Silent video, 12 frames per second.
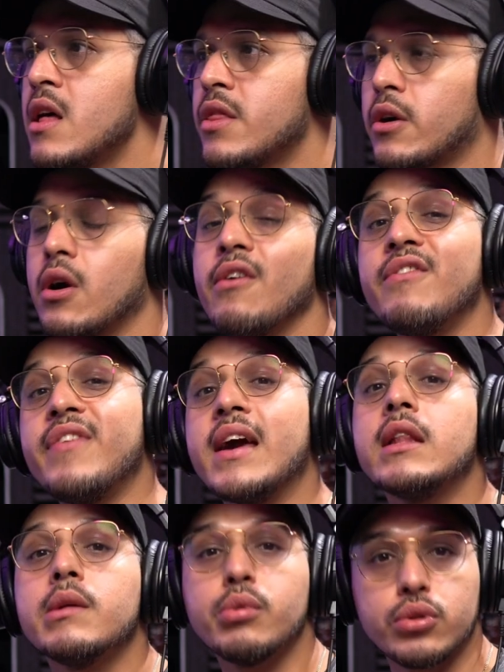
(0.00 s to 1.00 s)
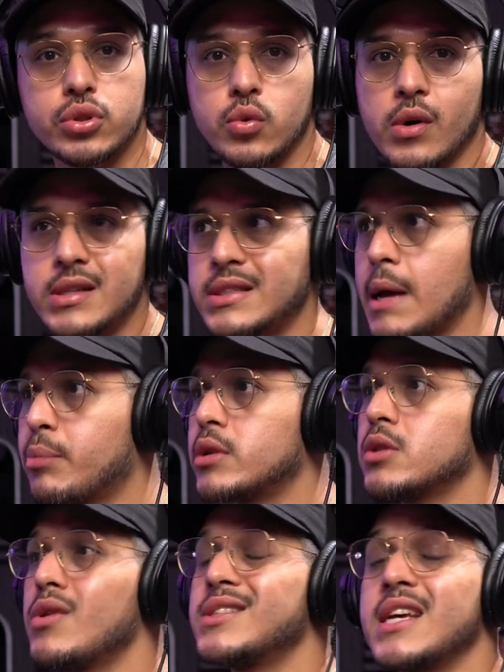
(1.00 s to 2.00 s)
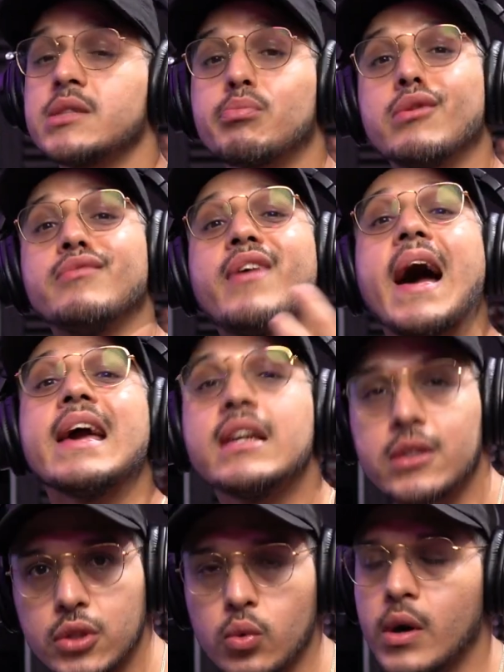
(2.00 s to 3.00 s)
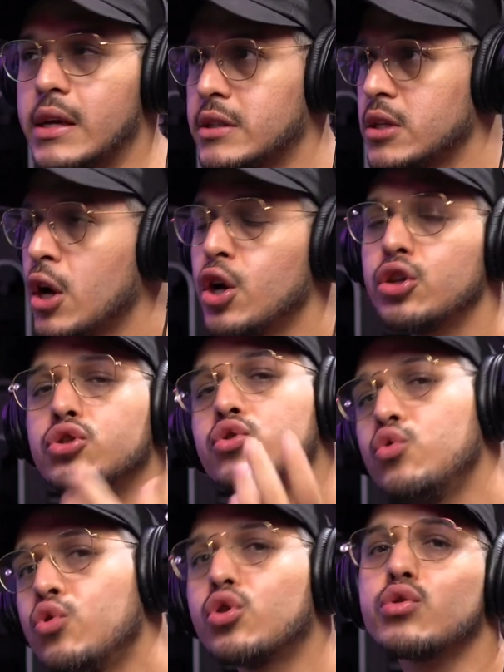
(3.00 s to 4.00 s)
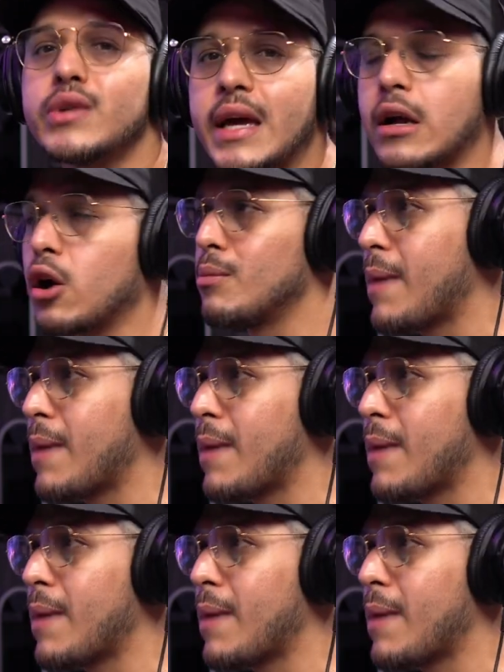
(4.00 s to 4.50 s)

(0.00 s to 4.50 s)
that are available to us that Personas has provided to us to create our